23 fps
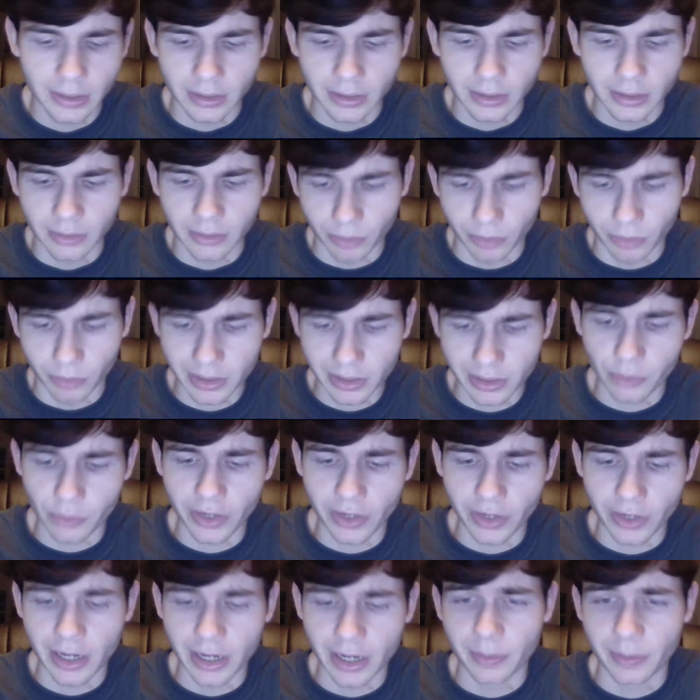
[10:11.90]
Once they were
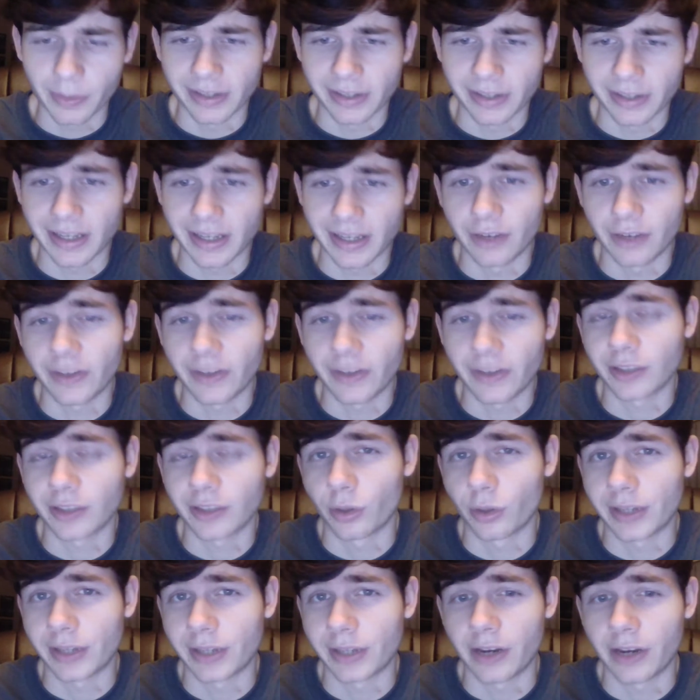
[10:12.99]
readied up, they decided to fight the Lord
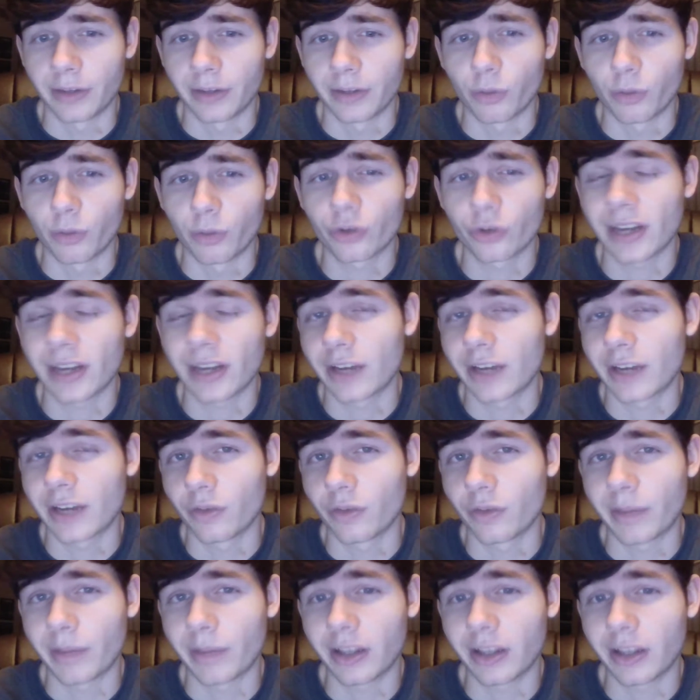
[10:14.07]
of Terror. Mordred had to
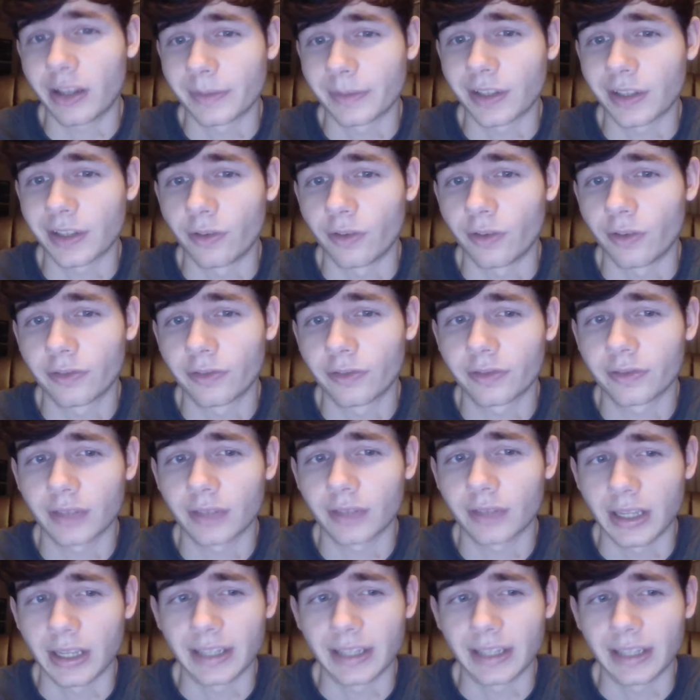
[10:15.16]
impale himself.
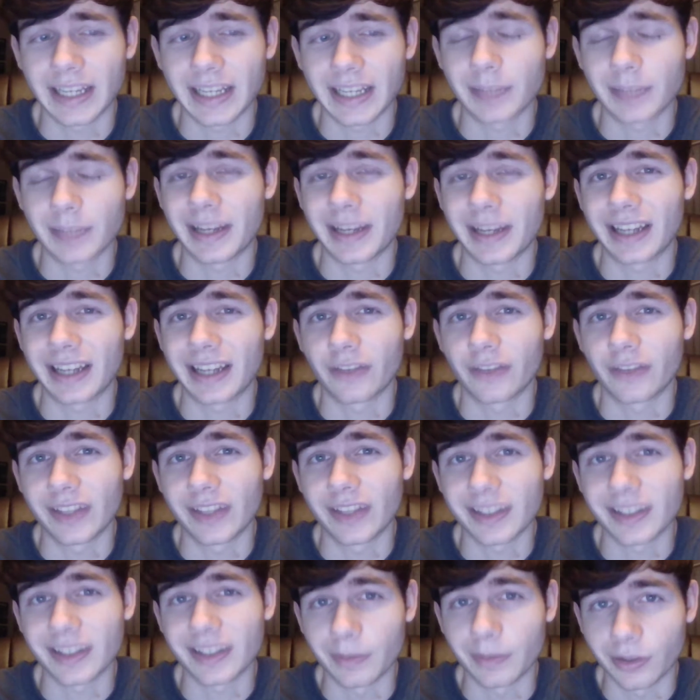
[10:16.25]
Caspian had to
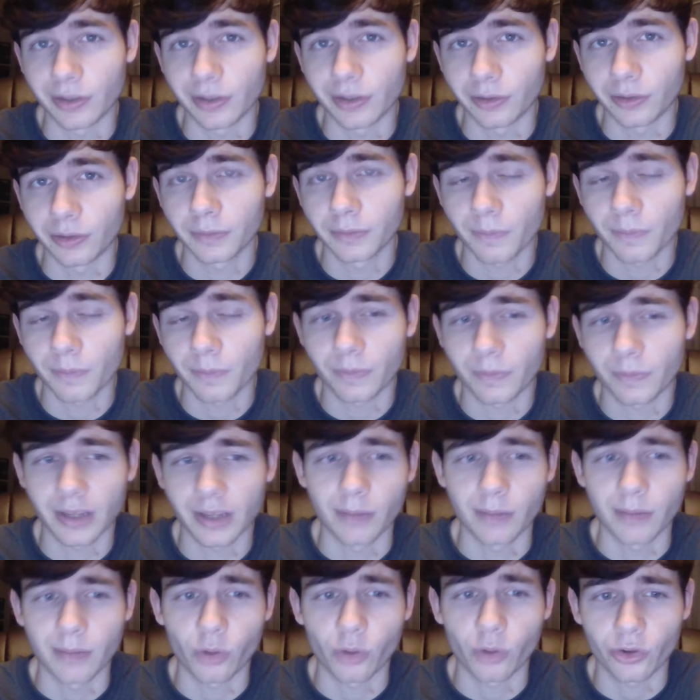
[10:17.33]
convince him to.
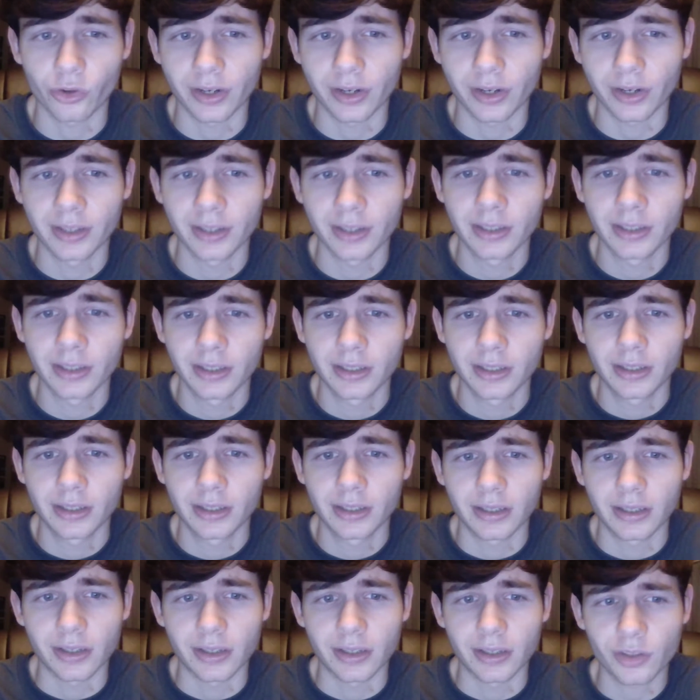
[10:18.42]
Mordred,
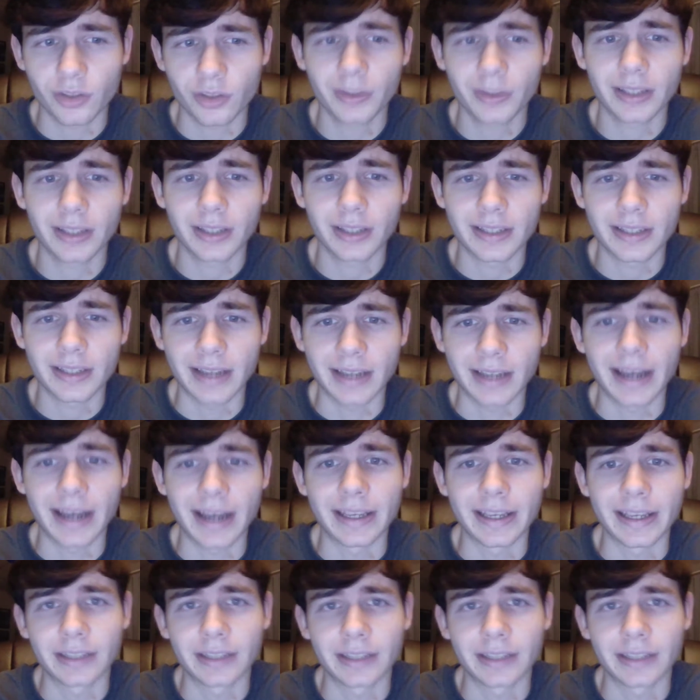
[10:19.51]
assumingly dying,